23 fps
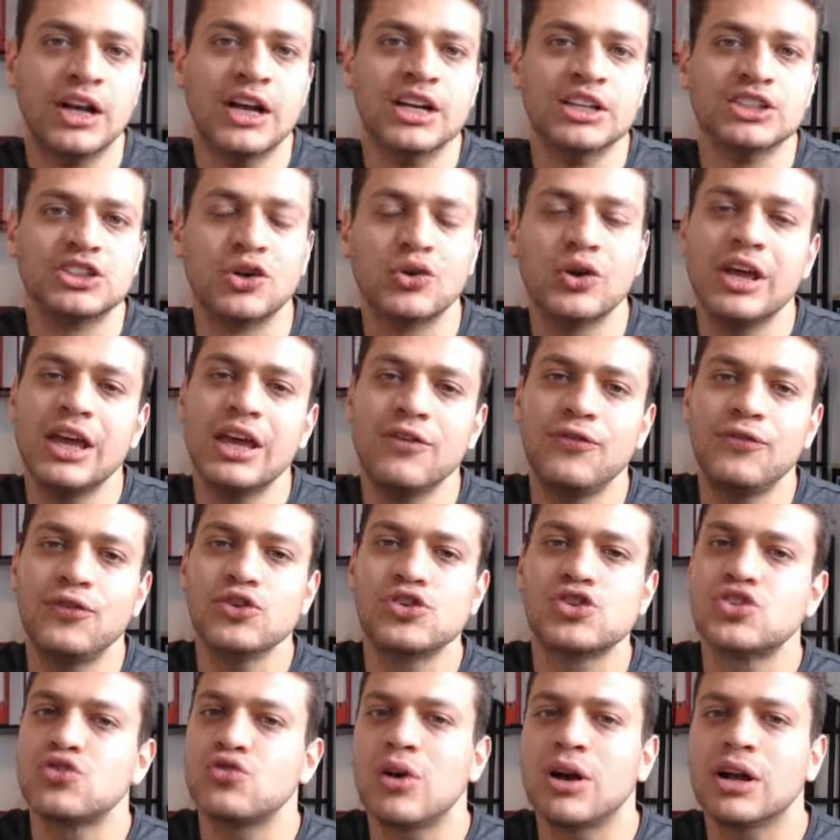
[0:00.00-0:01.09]
So if you
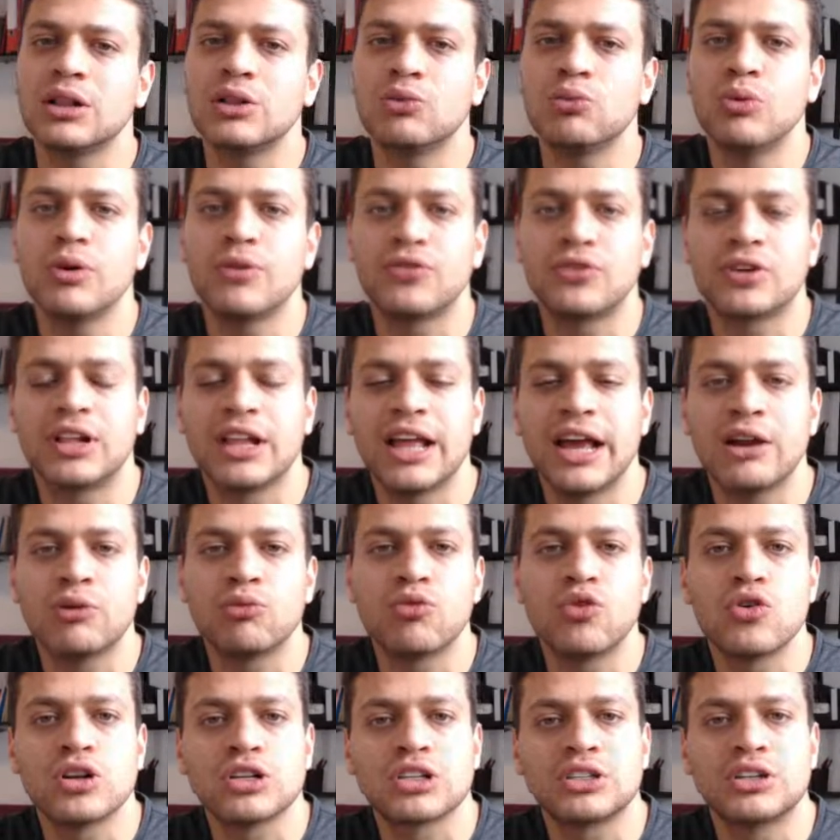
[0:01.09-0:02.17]
struggle with Clan
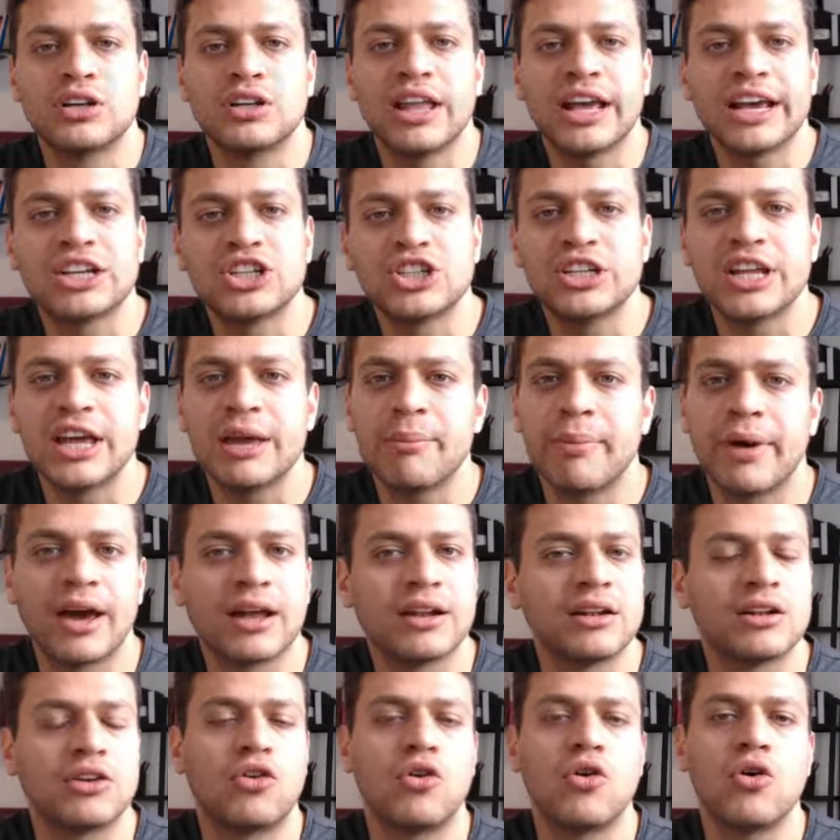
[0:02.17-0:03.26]
Wars Collection Day
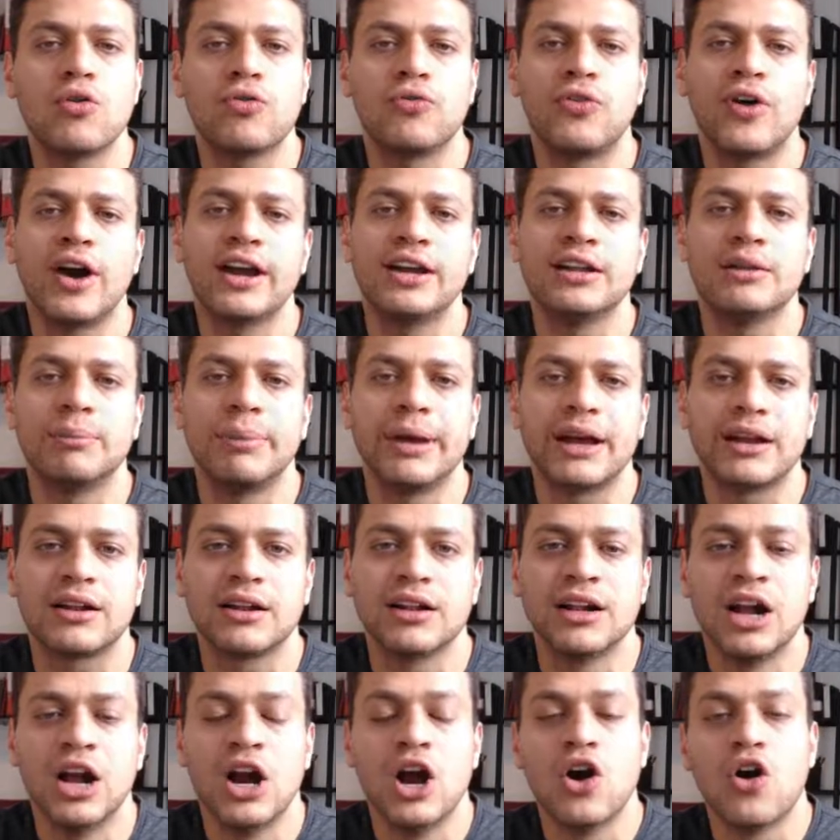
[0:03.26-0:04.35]
Battle or Final
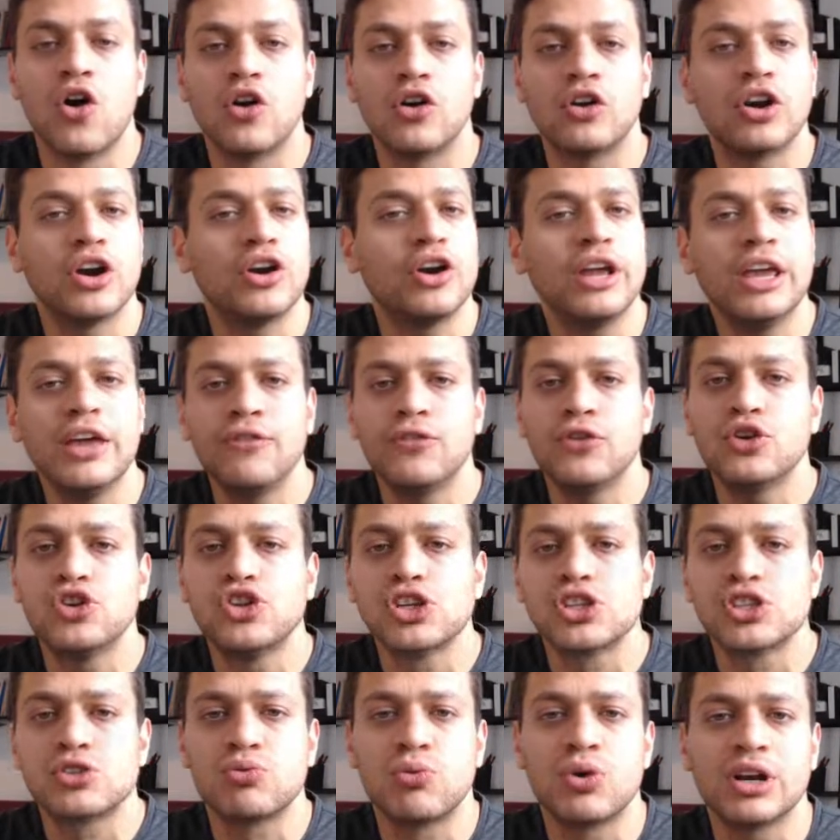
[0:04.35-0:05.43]
Battle, or if you
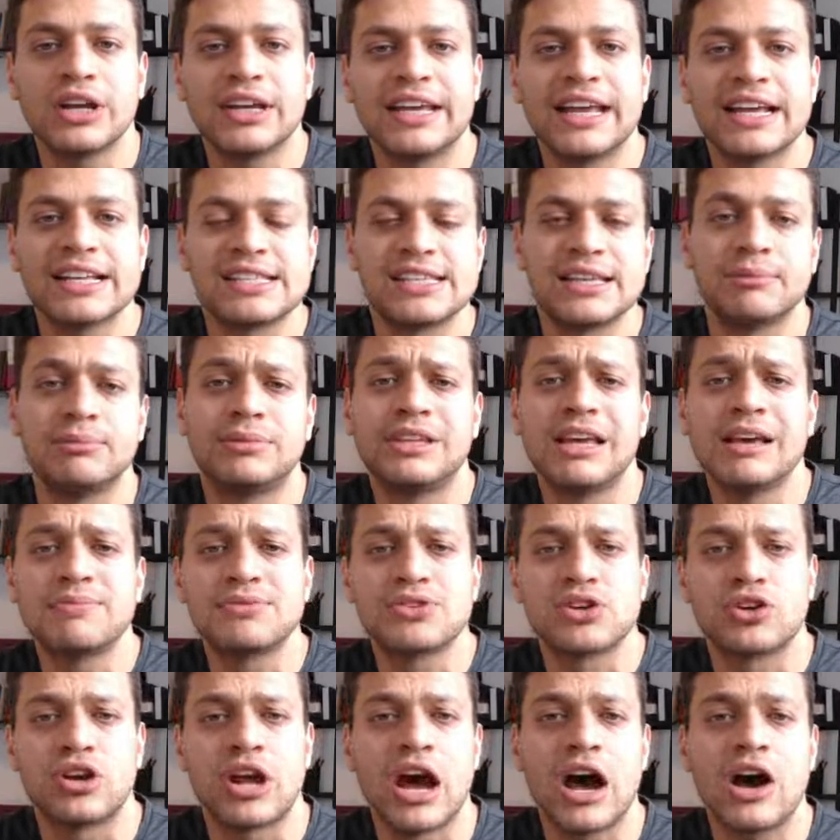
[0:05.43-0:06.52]
just want to get some tips
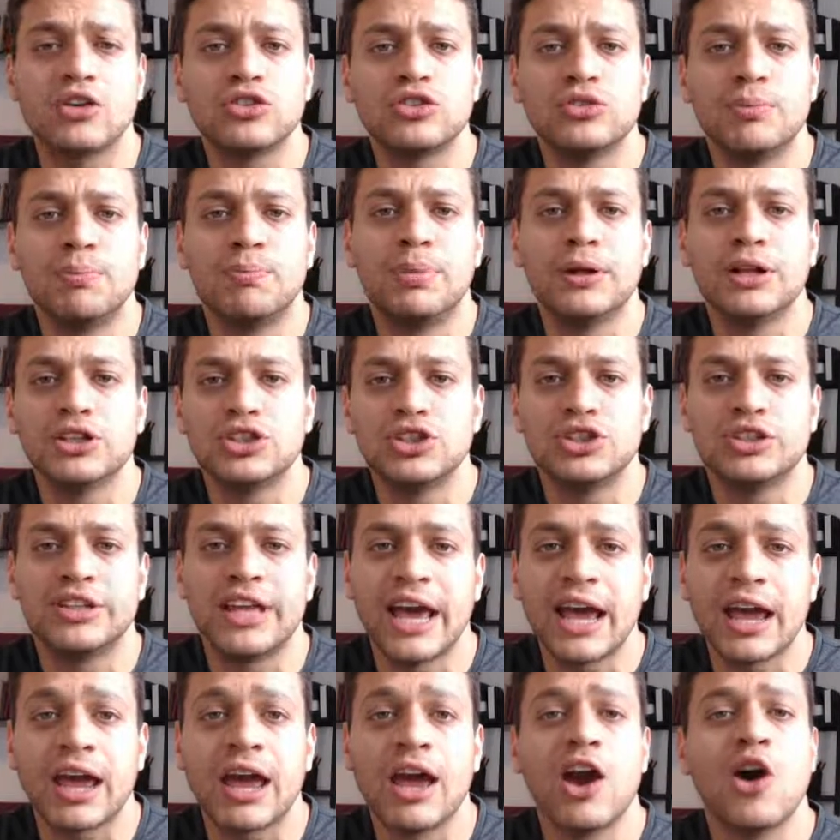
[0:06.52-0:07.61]
on how to build your
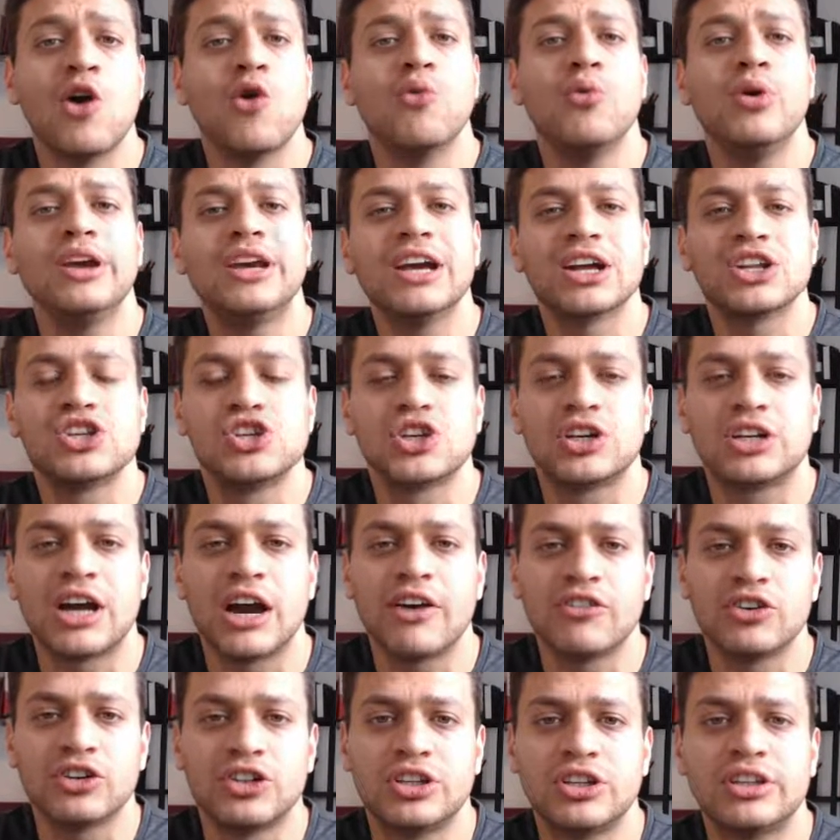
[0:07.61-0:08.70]
deck, we got you
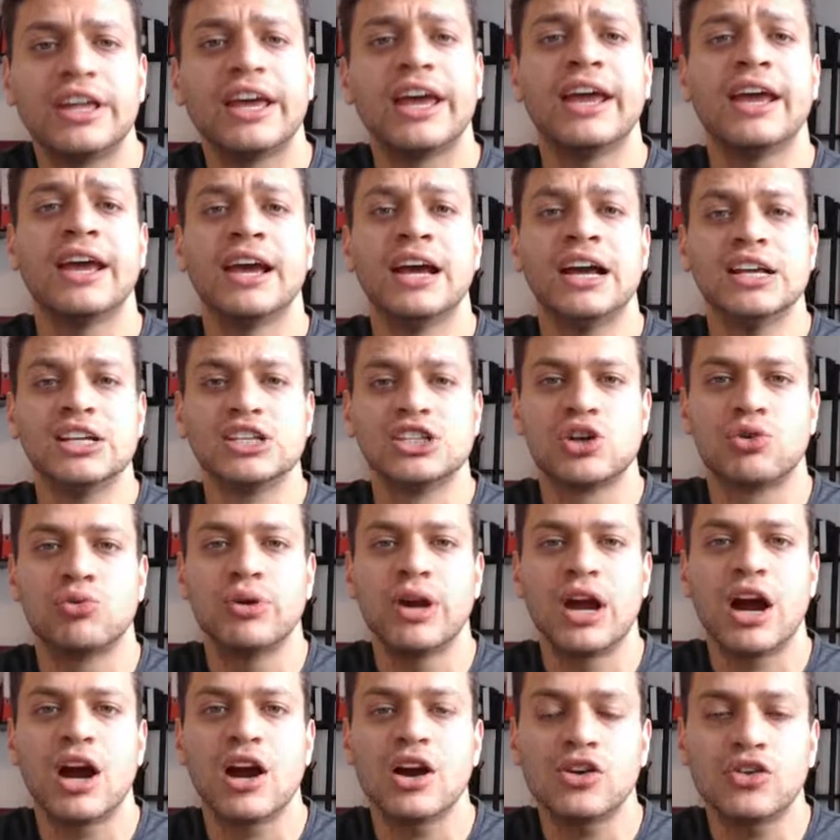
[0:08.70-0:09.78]
covered today. So we
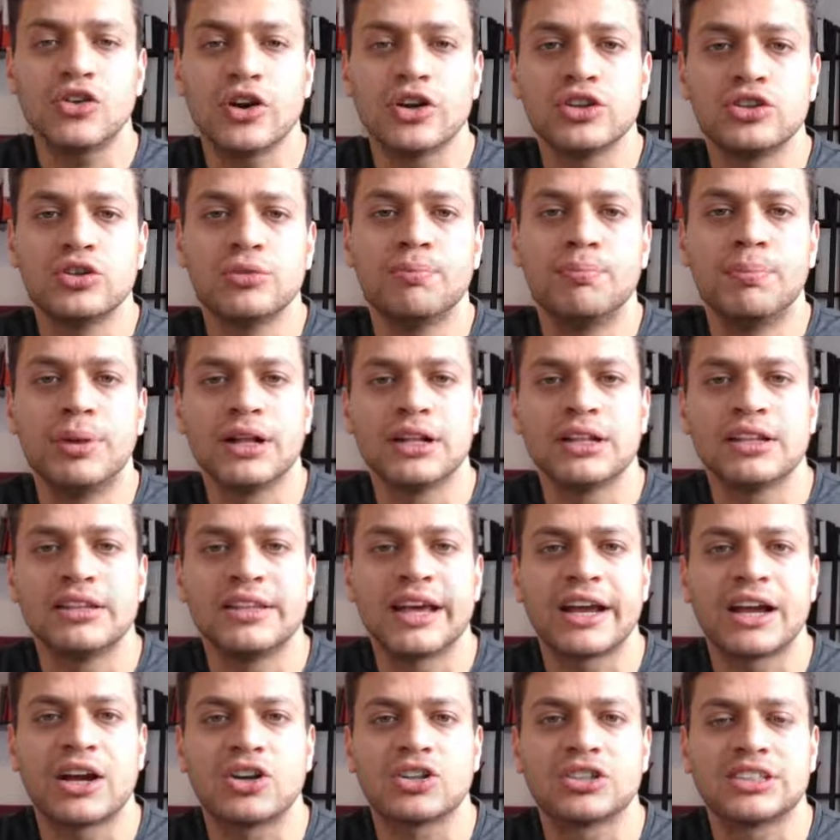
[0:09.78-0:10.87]
are going to build a
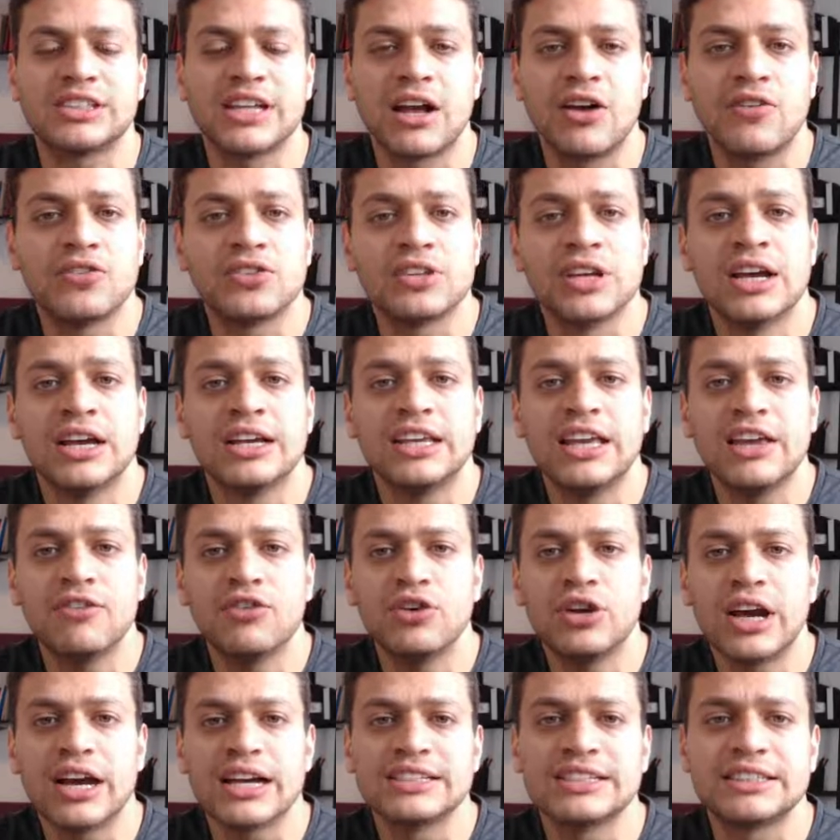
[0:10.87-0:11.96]
deck ourselves, give you
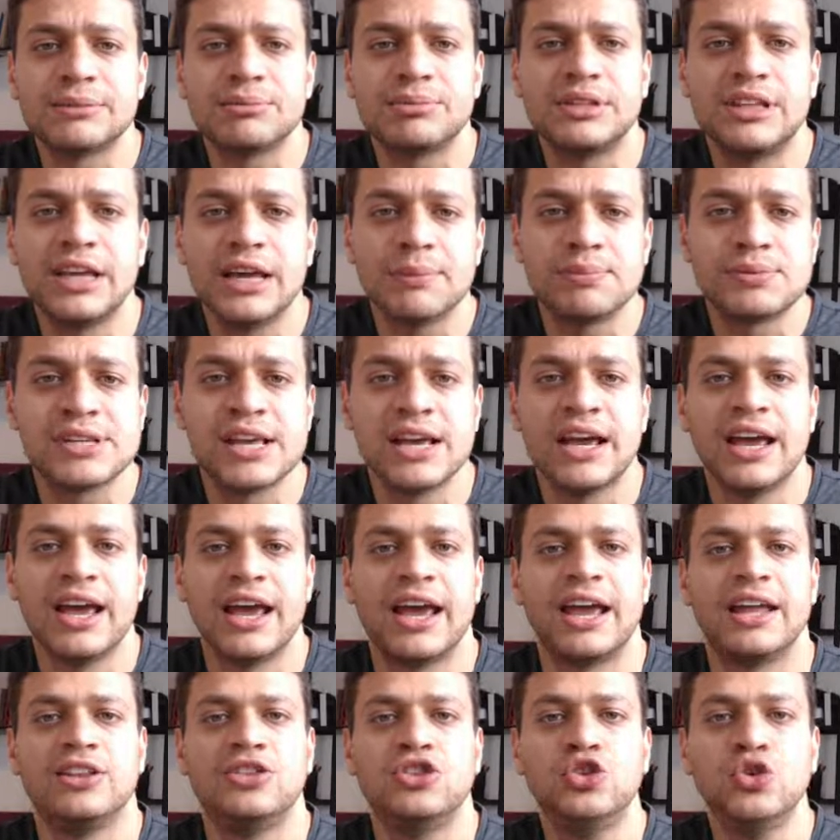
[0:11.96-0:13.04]
guys some tips
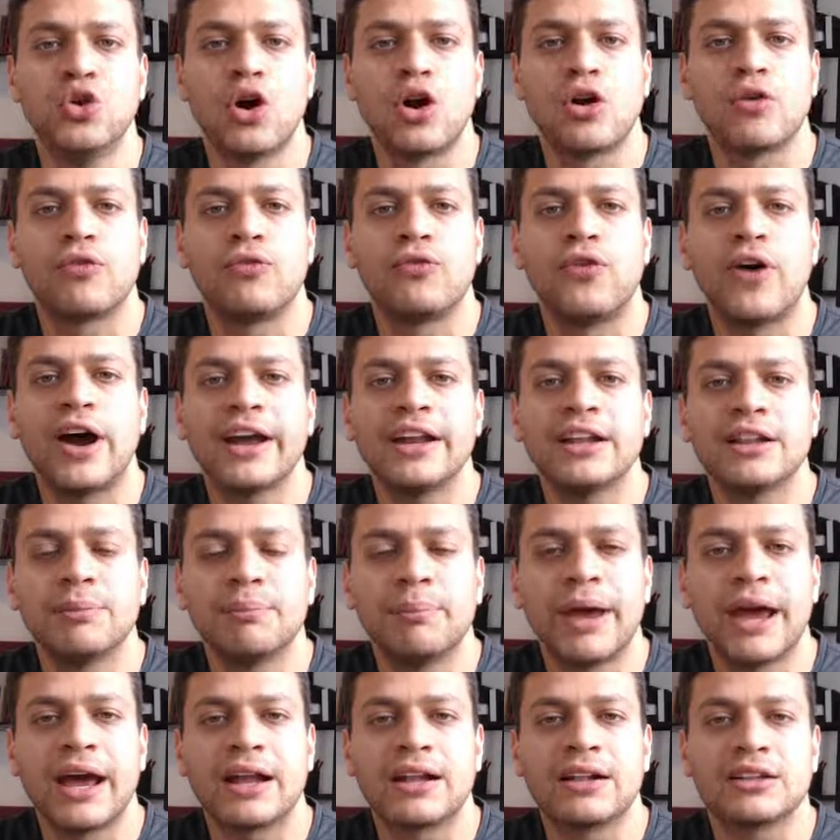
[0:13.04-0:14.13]
and do our final
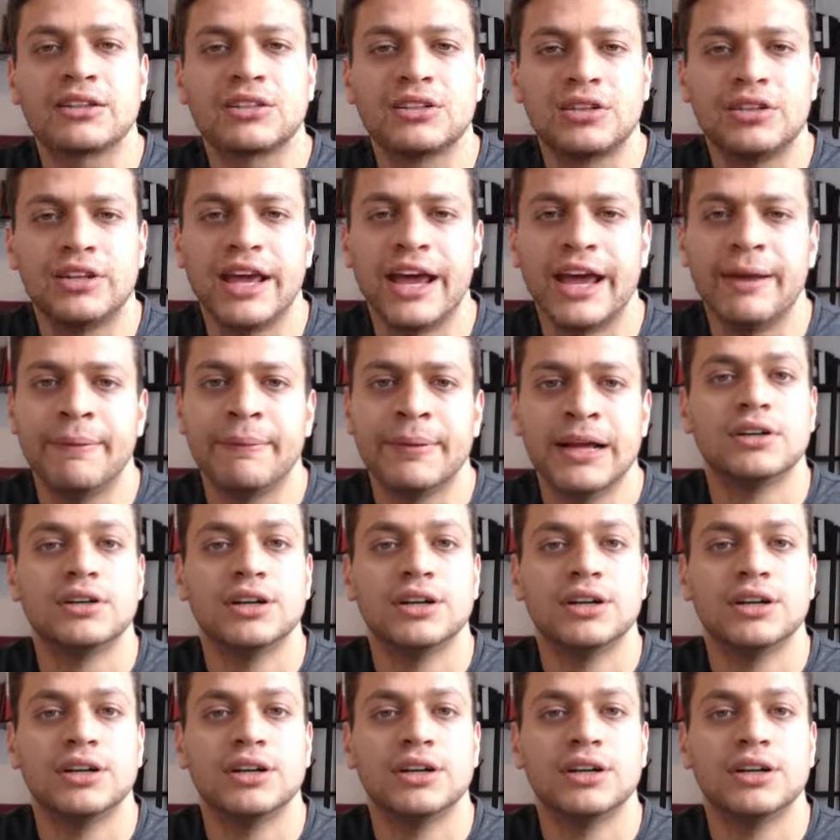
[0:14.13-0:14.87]
battle today.